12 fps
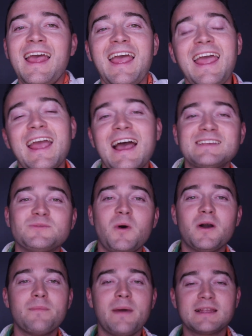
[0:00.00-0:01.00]
Hey guys, and
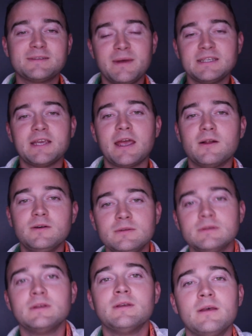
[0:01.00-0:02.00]
welcome back to my channel.
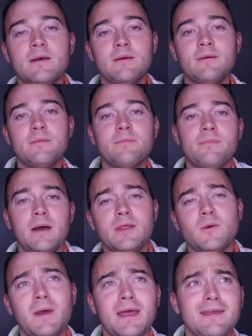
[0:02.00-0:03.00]
By
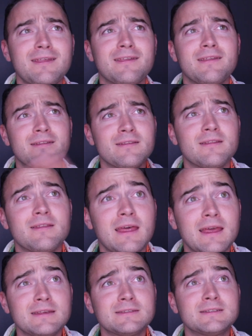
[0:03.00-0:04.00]
the way,
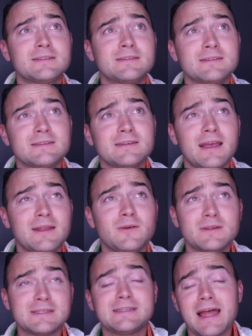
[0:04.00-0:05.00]
thanks. I
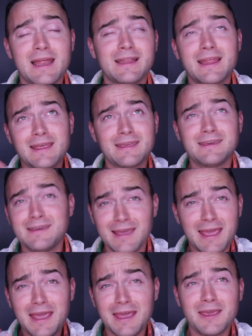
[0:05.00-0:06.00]
know this is not like
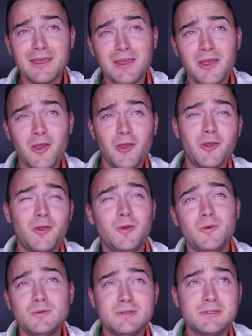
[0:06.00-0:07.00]
a
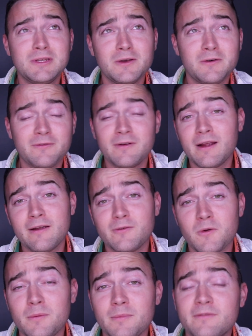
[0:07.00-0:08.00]
huge deal for
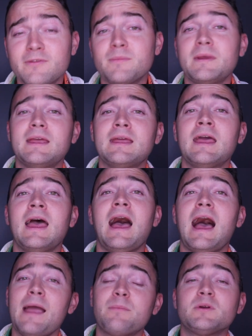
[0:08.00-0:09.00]
everyone, but for me,
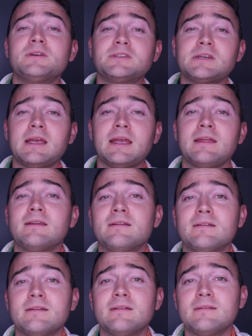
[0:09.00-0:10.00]
I appreciate
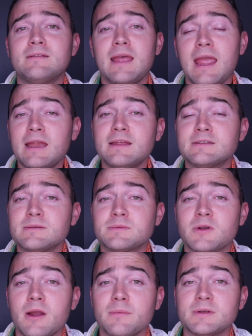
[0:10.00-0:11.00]
the 80
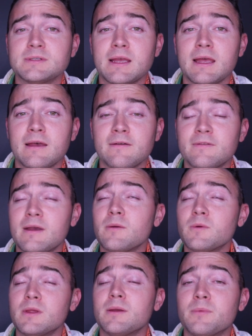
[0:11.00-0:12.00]
subscribers I have. I
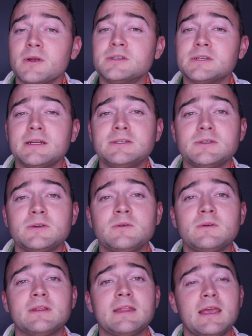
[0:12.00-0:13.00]
really appreciate
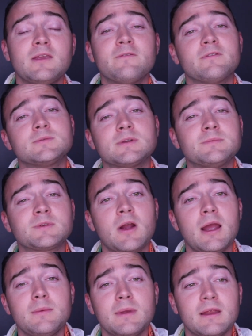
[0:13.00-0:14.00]
you, and thank you for
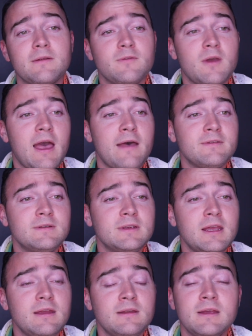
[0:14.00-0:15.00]
subscribing. And if you haven't
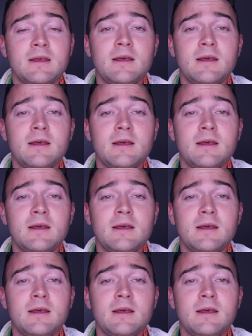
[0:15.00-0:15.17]
yet,